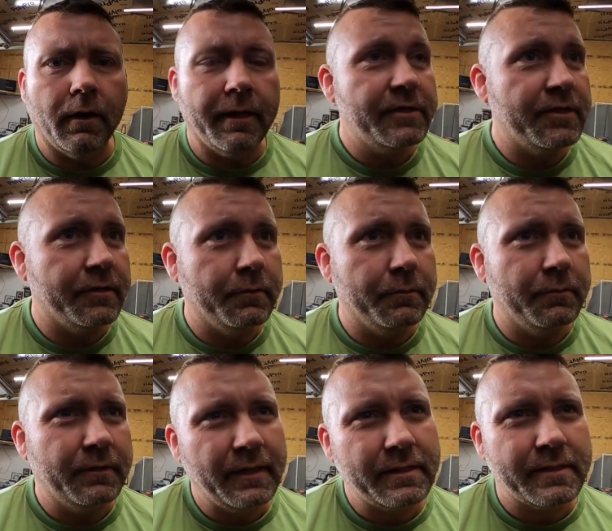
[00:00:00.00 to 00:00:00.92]
All right, so
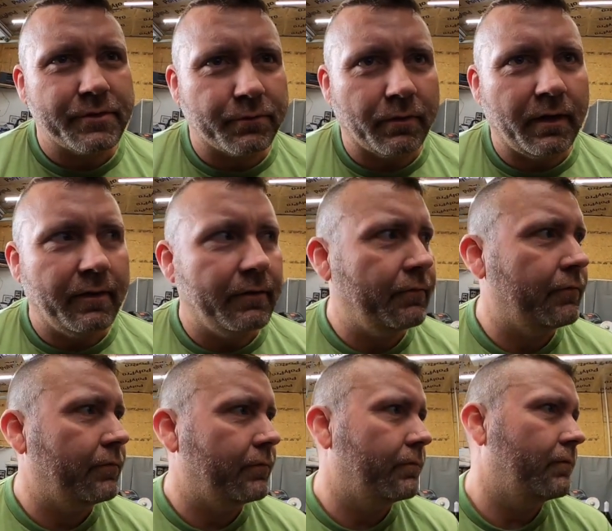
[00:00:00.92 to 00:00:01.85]
this is
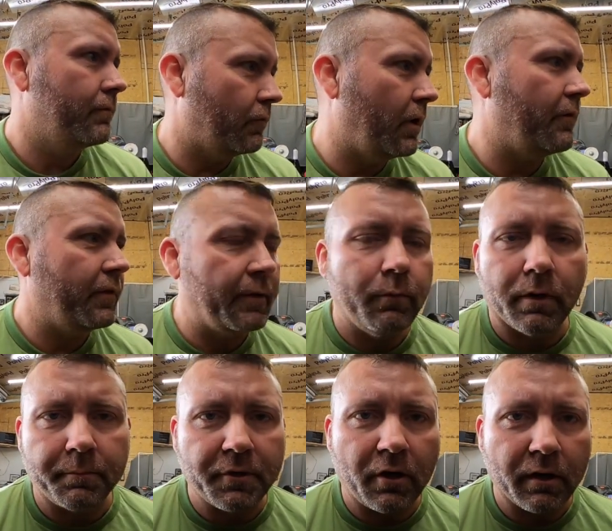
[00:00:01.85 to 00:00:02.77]
roughly
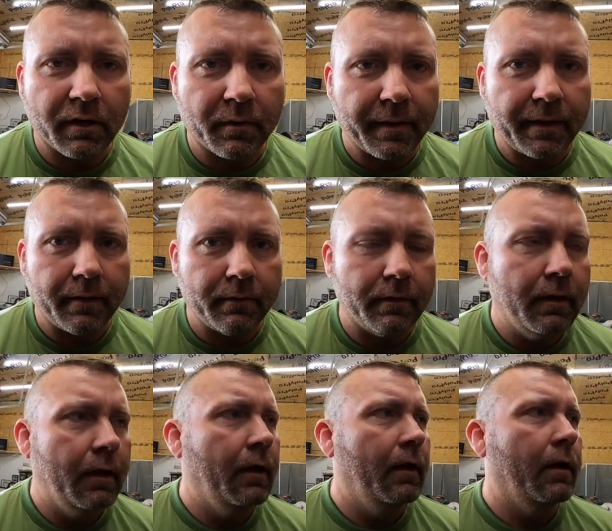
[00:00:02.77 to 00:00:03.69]
what I'm talking
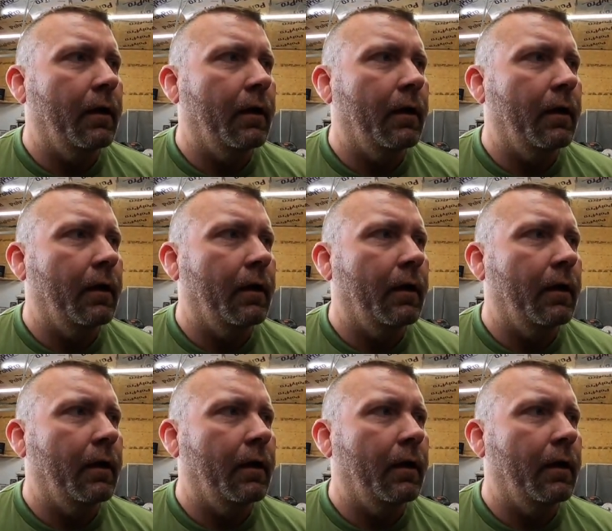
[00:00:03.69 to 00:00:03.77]
about.